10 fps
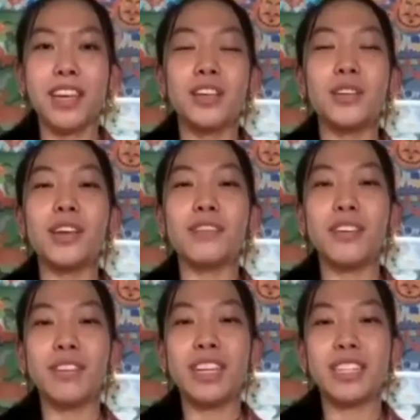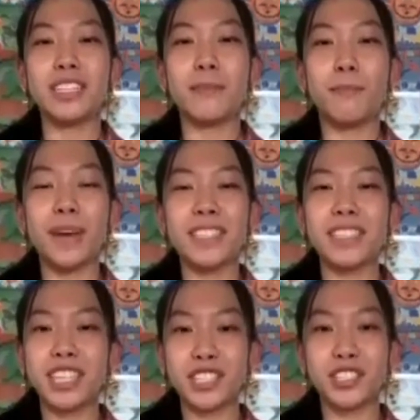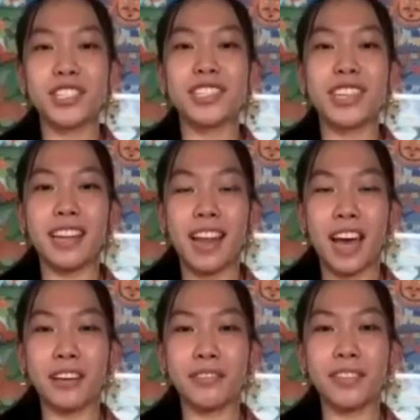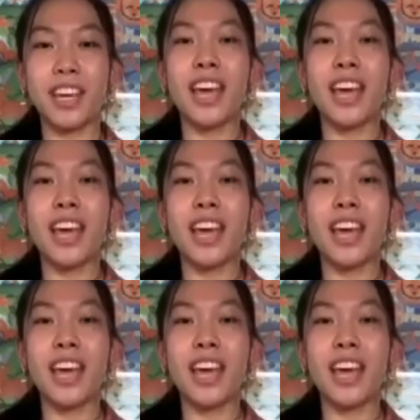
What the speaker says: You have given us the best teachings in life